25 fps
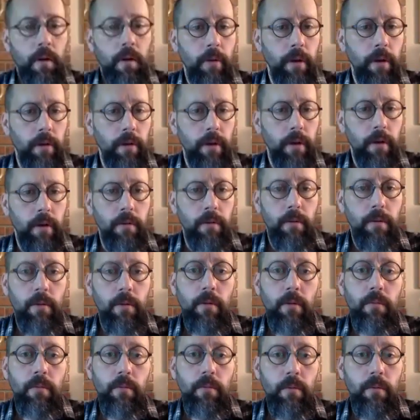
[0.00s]
I've got
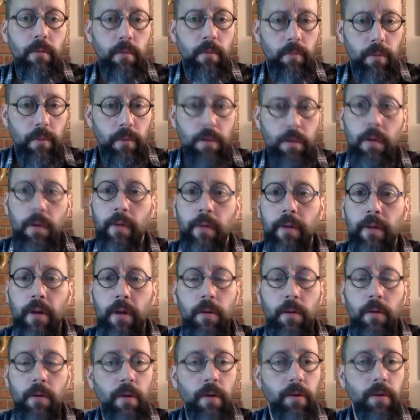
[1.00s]
a
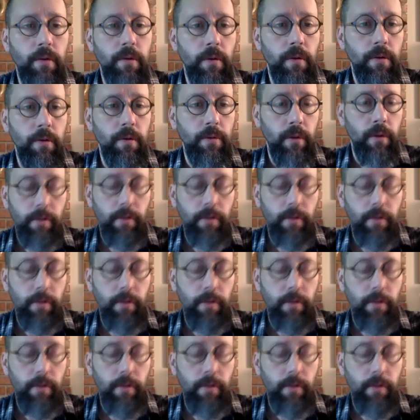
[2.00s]
question or two.